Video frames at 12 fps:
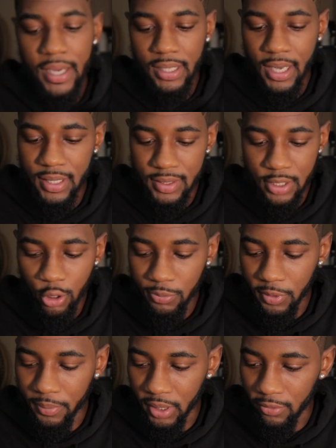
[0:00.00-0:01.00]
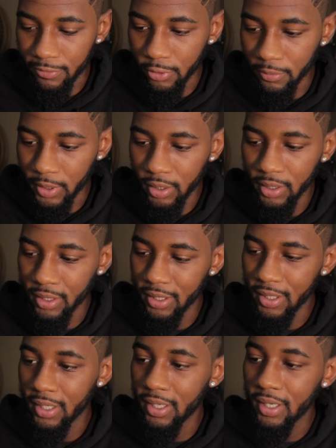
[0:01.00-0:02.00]
like that is dope to me, you feel me?
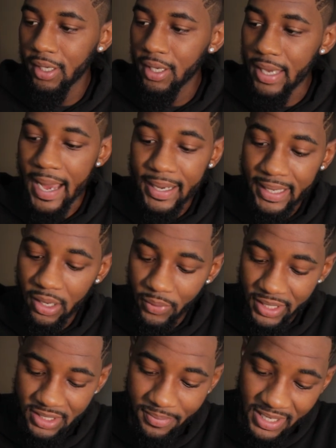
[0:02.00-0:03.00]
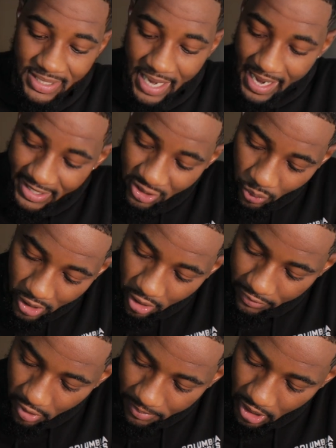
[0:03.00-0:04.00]
I can't wait till my size
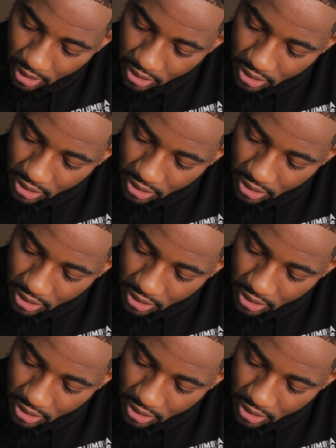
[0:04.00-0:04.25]
12 come in.